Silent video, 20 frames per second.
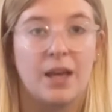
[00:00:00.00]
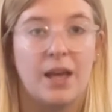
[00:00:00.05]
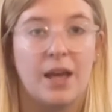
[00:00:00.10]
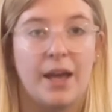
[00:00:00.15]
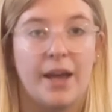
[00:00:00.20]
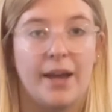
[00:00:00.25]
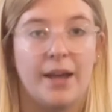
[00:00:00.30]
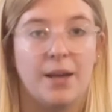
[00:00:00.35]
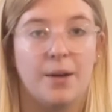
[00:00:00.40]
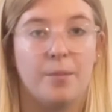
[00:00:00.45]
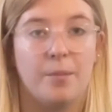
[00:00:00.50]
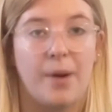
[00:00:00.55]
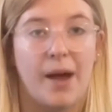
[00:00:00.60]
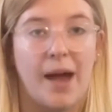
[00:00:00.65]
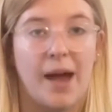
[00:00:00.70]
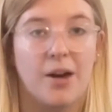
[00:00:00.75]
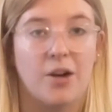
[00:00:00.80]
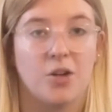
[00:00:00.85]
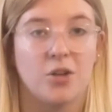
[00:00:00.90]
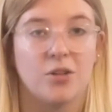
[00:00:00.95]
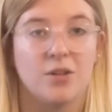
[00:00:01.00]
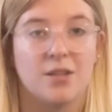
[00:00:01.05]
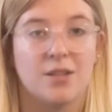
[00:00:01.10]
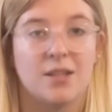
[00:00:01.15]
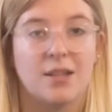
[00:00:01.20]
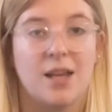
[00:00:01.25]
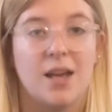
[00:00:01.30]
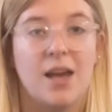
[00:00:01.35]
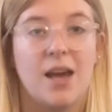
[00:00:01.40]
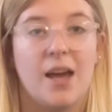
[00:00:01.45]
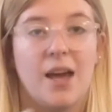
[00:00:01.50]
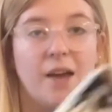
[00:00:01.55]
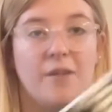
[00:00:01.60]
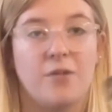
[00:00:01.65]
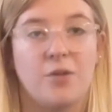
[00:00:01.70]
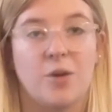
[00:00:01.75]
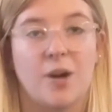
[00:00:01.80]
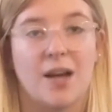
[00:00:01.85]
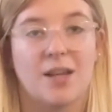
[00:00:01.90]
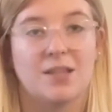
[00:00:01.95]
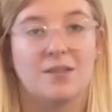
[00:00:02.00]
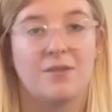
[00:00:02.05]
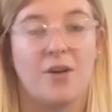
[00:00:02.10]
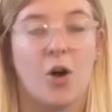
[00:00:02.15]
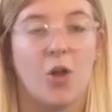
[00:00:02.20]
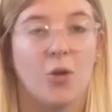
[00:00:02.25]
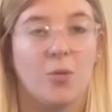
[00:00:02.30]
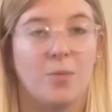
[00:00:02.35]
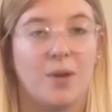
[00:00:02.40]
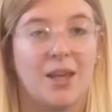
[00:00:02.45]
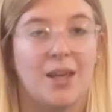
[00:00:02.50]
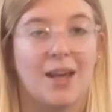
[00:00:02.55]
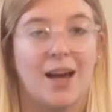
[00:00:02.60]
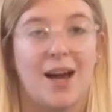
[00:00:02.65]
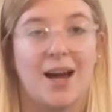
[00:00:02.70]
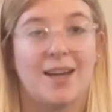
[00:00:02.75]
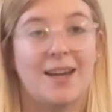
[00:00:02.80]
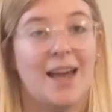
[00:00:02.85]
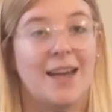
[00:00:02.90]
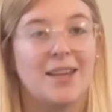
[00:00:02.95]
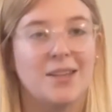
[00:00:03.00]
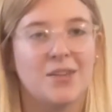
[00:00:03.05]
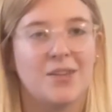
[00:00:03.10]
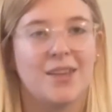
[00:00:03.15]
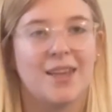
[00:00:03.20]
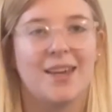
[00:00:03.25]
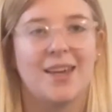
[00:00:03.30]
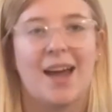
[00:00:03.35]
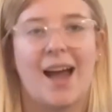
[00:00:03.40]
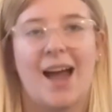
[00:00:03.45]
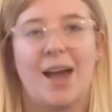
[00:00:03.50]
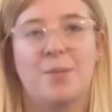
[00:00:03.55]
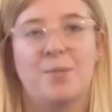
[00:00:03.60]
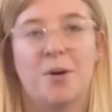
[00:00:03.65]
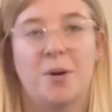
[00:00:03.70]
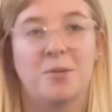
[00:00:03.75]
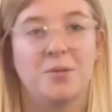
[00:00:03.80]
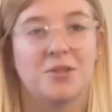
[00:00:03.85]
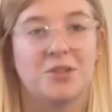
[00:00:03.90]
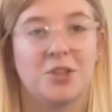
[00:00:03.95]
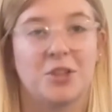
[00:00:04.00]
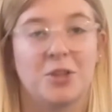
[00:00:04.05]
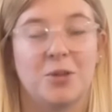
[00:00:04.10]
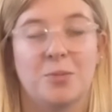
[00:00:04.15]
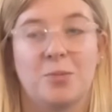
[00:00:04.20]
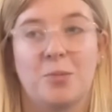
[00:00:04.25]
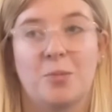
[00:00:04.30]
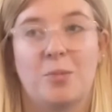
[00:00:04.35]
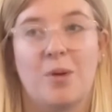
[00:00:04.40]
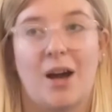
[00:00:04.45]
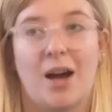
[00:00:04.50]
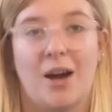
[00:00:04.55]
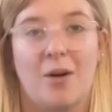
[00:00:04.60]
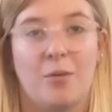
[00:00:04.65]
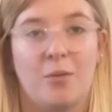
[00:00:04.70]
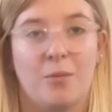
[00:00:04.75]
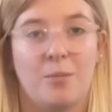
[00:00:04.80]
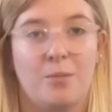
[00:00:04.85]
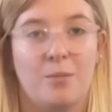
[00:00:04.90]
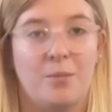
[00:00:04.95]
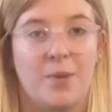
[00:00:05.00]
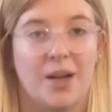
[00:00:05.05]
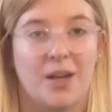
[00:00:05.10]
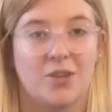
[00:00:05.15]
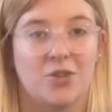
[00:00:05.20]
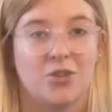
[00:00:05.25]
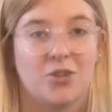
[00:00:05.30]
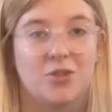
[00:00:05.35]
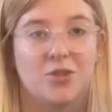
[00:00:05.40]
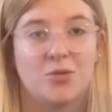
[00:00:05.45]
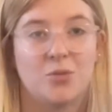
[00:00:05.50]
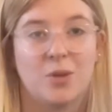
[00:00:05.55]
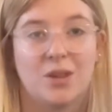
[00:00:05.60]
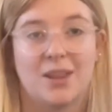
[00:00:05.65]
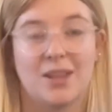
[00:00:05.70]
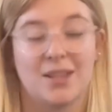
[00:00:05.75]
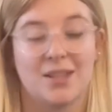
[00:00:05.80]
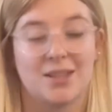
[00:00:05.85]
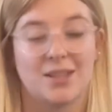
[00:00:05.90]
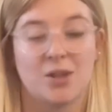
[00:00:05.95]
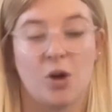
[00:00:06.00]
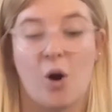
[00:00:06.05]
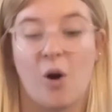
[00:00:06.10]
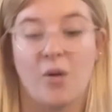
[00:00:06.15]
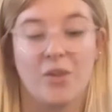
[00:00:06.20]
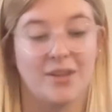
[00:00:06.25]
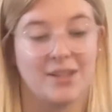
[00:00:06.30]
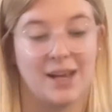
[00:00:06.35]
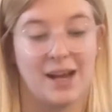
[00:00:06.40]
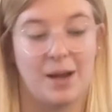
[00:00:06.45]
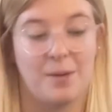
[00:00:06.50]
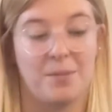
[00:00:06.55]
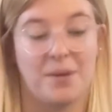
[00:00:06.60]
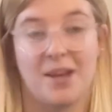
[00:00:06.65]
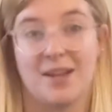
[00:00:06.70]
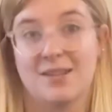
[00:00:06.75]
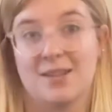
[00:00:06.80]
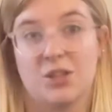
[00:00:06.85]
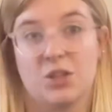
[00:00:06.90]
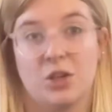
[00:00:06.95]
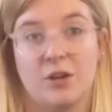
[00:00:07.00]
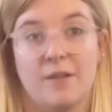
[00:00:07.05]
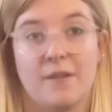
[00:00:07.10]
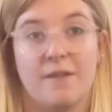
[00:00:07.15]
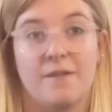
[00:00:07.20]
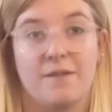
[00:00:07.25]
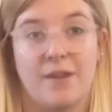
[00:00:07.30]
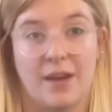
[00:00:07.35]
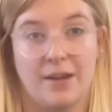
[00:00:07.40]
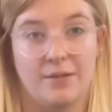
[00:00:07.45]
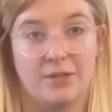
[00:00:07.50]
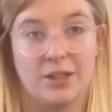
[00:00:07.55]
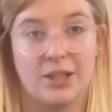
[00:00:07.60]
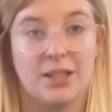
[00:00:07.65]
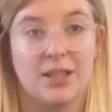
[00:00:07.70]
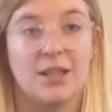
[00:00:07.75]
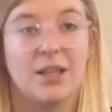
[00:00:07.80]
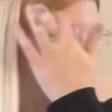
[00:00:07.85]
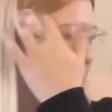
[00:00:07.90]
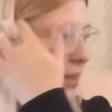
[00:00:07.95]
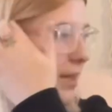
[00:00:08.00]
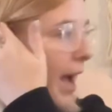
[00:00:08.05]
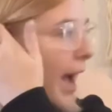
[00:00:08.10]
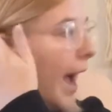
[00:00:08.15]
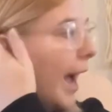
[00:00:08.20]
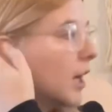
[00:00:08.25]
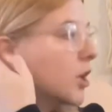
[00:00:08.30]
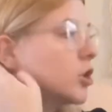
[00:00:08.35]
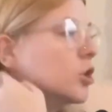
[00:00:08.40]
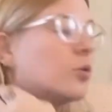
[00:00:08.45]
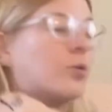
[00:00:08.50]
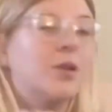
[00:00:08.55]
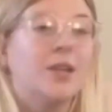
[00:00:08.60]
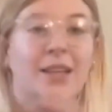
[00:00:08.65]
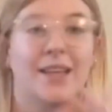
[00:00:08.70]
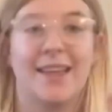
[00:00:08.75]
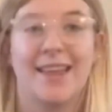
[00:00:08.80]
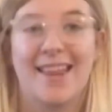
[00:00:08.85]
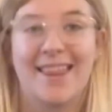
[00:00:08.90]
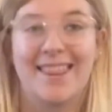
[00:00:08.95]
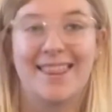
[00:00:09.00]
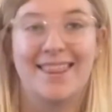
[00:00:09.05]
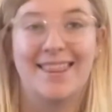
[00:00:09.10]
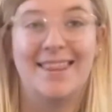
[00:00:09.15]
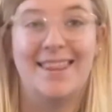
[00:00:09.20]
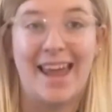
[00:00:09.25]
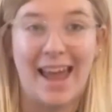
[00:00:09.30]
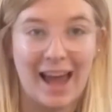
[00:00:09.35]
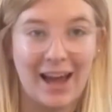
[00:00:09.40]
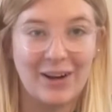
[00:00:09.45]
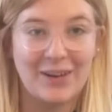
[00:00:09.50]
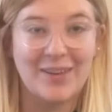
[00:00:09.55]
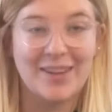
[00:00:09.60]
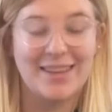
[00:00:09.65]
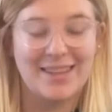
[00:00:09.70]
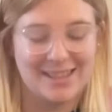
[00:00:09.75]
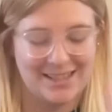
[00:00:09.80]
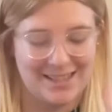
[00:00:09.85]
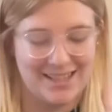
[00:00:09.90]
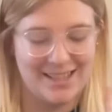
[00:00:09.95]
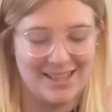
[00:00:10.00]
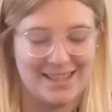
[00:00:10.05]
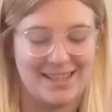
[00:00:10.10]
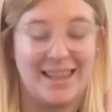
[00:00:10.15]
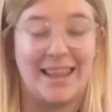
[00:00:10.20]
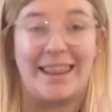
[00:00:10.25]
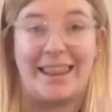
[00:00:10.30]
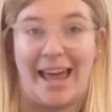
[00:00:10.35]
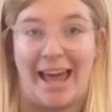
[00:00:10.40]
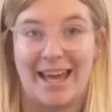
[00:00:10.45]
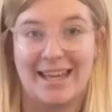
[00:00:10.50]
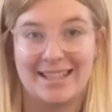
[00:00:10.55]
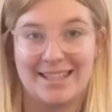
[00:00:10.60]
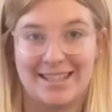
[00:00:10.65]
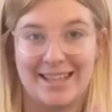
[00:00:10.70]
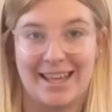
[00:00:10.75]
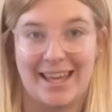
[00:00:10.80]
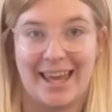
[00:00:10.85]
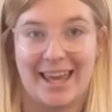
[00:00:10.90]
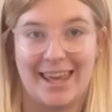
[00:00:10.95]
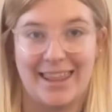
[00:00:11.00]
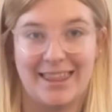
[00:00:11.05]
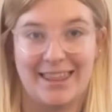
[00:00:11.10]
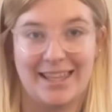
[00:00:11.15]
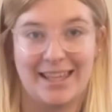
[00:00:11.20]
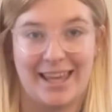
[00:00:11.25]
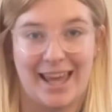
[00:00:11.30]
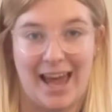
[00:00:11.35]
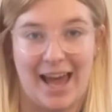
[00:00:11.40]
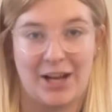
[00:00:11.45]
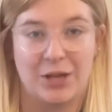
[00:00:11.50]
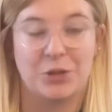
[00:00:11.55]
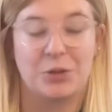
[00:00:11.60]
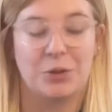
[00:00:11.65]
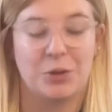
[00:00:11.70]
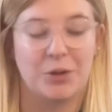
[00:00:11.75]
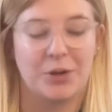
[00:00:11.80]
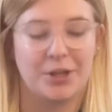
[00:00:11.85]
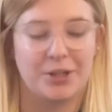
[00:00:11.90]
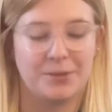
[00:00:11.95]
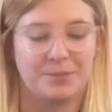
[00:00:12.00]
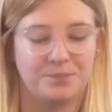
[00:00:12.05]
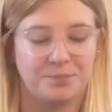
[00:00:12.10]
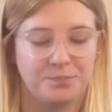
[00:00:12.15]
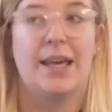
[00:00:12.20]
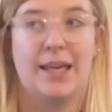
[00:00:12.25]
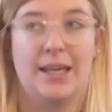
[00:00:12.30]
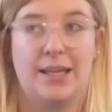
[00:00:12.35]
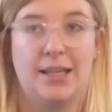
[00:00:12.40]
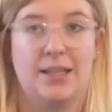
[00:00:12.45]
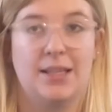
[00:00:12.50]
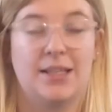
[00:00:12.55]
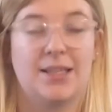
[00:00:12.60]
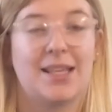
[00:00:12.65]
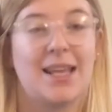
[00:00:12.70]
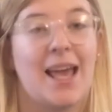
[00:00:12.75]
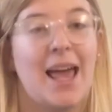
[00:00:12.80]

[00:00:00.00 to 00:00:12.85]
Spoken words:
and patterns. If you guys follow me on anything, I post her pictures with this all the time because it's her favorite. And actually, now this is the last thing in the category, is